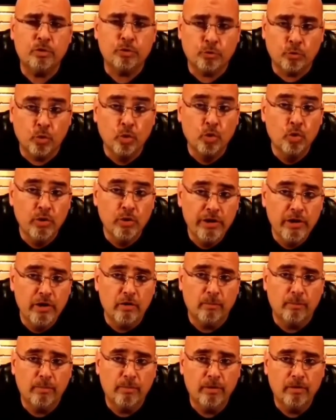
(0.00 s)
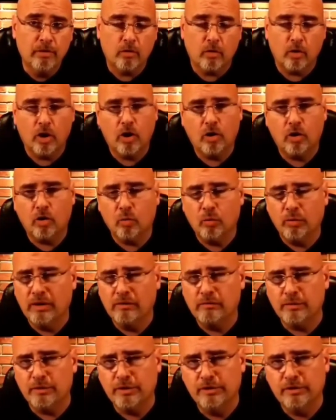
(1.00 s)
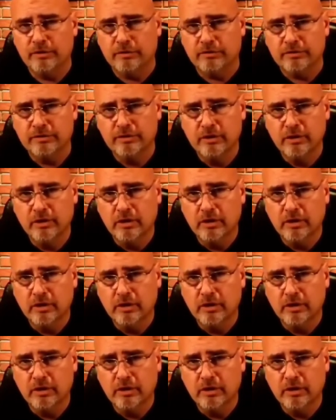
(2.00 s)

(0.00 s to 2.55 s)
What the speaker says: through him or her, whatever it is.